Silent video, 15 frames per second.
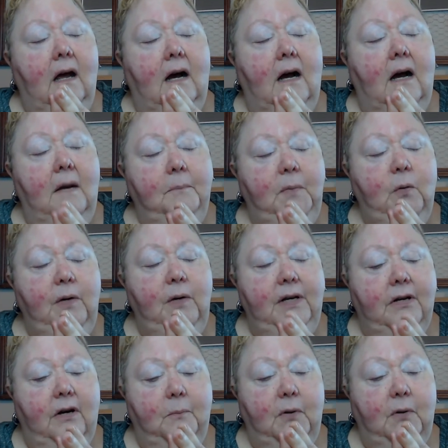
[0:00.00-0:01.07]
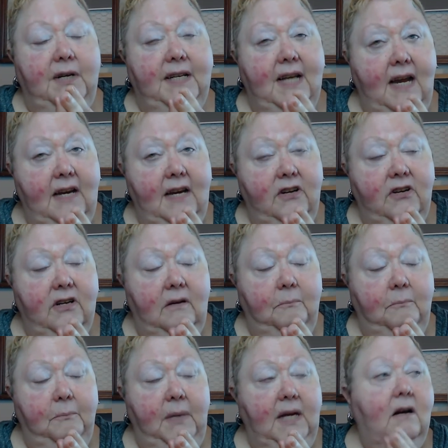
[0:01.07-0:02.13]
up to interpretation
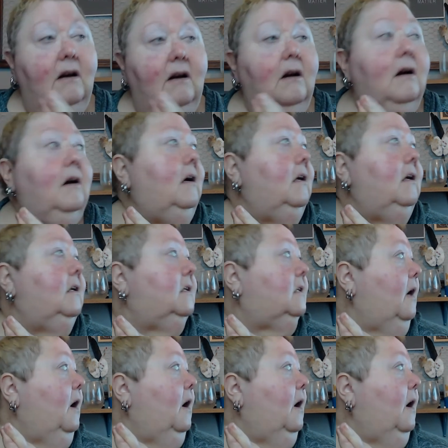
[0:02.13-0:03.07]
because